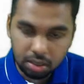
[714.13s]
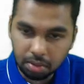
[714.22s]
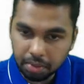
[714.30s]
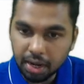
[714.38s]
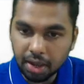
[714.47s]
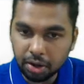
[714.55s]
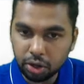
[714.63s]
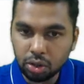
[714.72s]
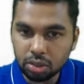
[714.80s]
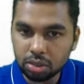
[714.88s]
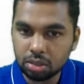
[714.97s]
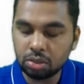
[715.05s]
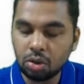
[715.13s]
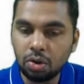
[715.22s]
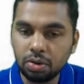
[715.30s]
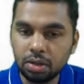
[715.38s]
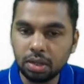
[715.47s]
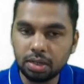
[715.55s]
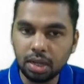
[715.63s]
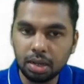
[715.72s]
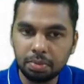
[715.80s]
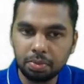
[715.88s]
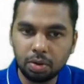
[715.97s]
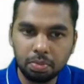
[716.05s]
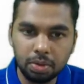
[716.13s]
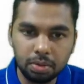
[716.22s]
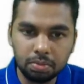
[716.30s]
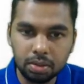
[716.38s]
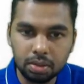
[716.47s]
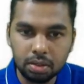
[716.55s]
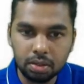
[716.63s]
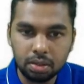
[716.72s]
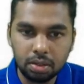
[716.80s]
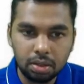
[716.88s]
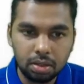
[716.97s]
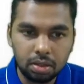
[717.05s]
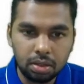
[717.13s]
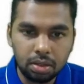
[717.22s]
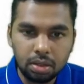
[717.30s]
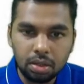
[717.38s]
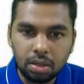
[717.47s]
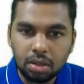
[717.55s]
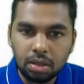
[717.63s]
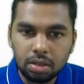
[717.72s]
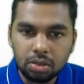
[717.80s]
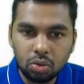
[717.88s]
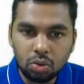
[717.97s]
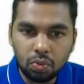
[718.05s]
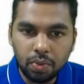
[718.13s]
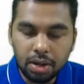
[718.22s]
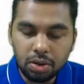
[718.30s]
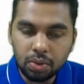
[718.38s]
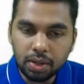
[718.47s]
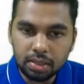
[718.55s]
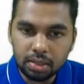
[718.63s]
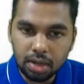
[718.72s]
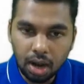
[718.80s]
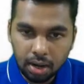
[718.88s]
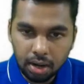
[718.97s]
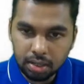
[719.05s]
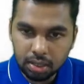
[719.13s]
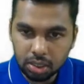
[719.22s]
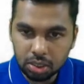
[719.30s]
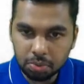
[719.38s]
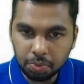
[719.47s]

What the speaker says: comment, I'll not solve the entire problem. So where you can start is